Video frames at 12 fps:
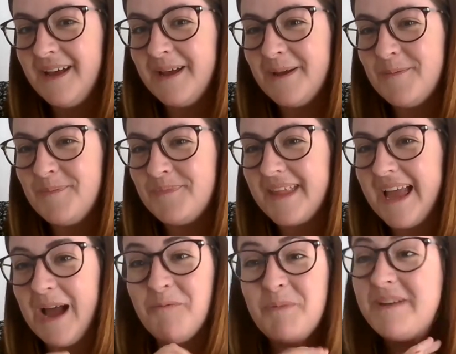Um,
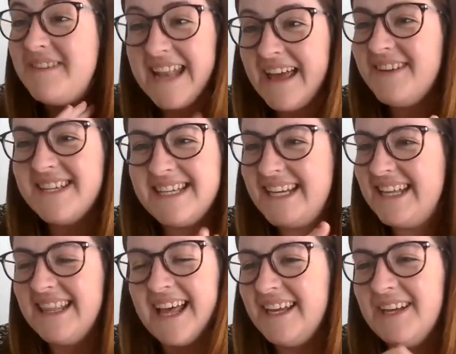and we've never
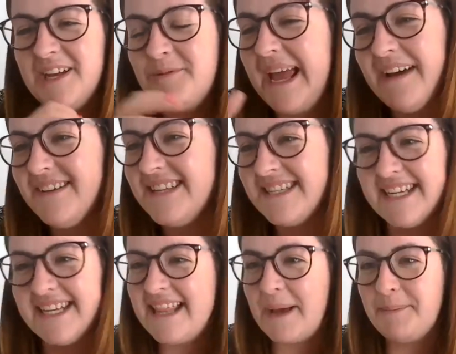seen that, you know, we haven't
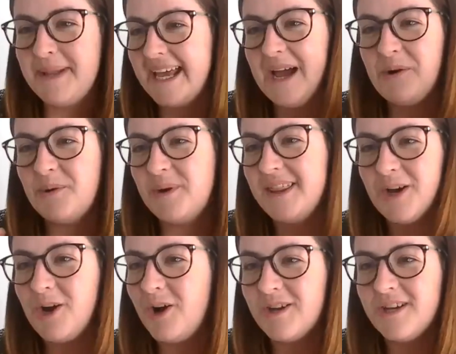seen that play out in the
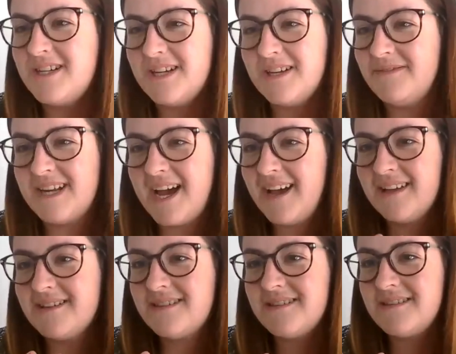cognitive
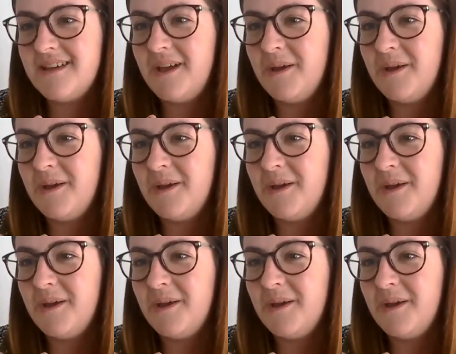tasks.